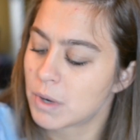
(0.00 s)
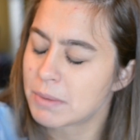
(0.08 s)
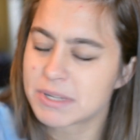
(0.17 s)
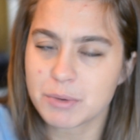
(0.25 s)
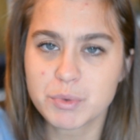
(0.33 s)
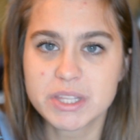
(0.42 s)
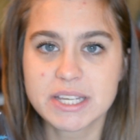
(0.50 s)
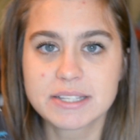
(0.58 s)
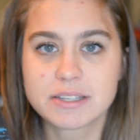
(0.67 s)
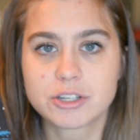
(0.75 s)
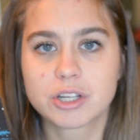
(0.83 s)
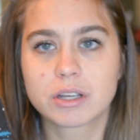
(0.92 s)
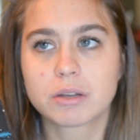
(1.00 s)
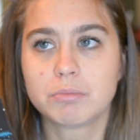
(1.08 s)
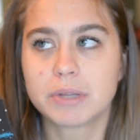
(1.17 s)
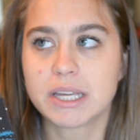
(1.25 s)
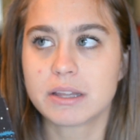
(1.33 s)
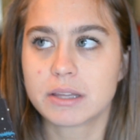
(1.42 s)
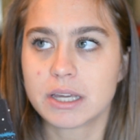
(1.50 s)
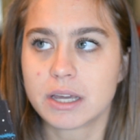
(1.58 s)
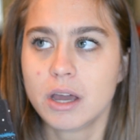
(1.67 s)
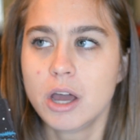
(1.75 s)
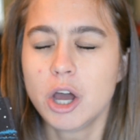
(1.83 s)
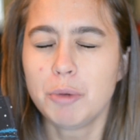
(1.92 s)
When I'm done with this, this should complete
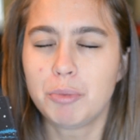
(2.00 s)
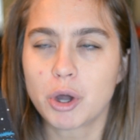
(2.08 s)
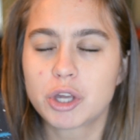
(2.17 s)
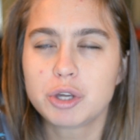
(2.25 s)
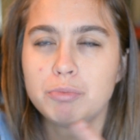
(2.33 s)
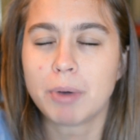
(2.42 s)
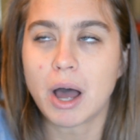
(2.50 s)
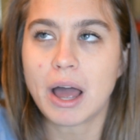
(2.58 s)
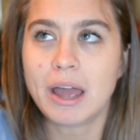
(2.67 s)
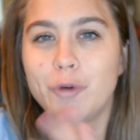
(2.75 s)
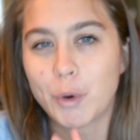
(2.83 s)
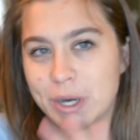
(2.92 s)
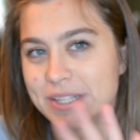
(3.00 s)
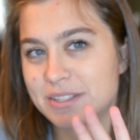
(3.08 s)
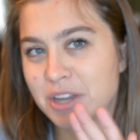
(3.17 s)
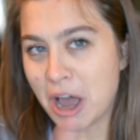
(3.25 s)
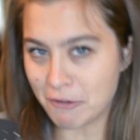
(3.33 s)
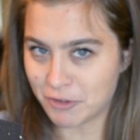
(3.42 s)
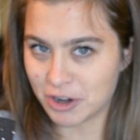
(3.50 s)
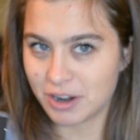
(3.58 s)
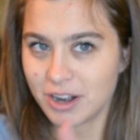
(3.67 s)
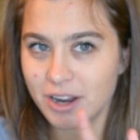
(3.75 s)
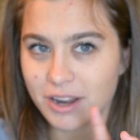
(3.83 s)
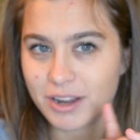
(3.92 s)
the book you bought for its
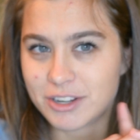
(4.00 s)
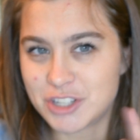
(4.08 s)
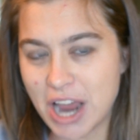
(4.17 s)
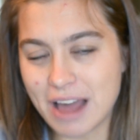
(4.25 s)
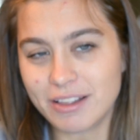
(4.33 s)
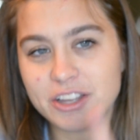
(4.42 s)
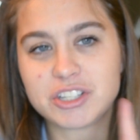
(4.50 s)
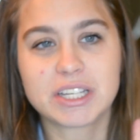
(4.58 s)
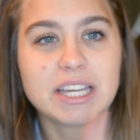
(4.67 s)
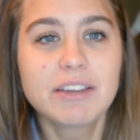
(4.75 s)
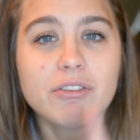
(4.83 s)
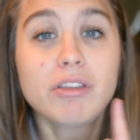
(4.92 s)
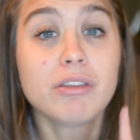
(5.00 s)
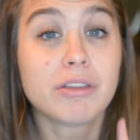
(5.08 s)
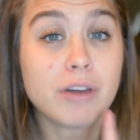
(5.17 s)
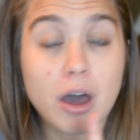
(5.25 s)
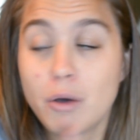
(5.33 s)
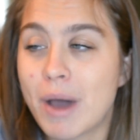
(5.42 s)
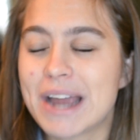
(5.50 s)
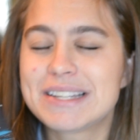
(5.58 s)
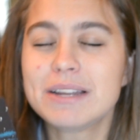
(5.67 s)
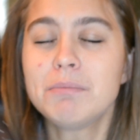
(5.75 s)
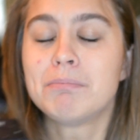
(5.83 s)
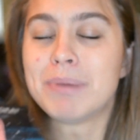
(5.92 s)
cover challenge, even though I
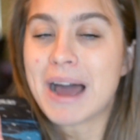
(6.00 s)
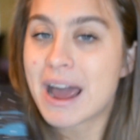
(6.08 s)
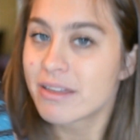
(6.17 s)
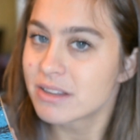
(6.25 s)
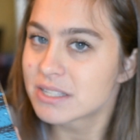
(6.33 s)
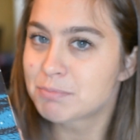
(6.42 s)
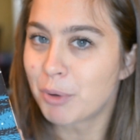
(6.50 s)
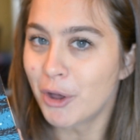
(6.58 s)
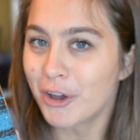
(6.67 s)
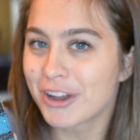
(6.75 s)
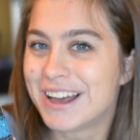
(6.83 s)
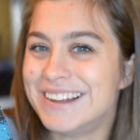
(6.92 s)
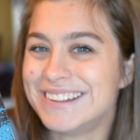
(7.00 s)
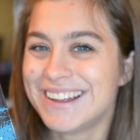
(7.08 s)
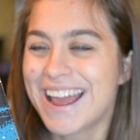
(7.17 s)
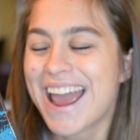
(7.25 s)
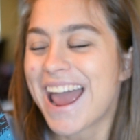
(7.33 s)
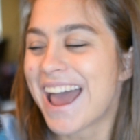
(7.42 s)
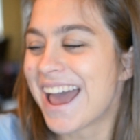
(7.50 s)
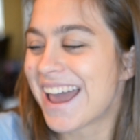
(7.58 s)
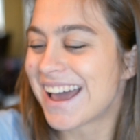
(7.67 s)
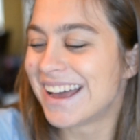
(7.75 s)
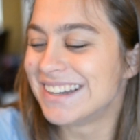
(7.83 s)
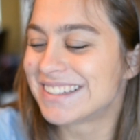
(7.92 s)
didn't buy this book,
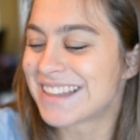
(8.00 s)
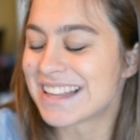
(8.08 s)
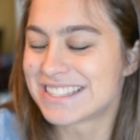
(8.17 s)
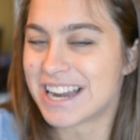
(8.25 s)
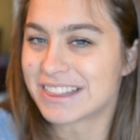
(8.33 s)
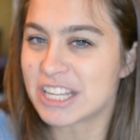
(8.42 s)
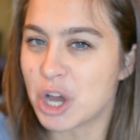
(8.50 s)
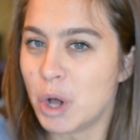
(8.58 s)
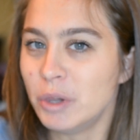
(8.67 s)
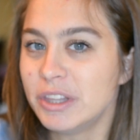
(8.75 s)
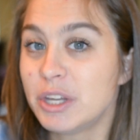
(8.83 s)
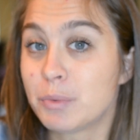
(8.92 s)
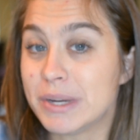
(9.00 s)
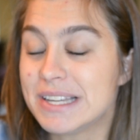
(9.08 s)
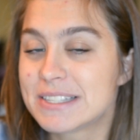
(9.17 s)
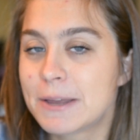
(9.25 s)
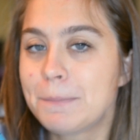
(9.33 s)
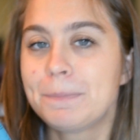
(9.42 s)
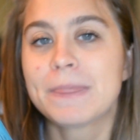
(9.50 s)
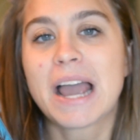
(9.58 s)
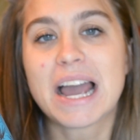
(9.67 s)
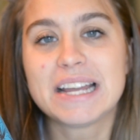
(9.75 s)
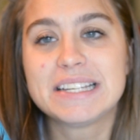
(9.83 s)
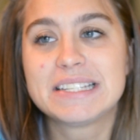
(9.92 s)
and that's not the only reason.
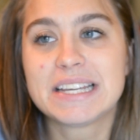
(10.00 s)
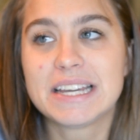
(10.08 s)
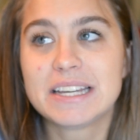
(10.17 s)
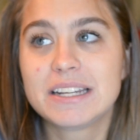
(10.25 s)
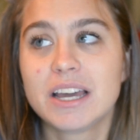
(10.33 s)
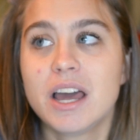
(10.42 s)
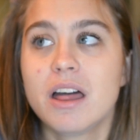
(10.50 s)
I did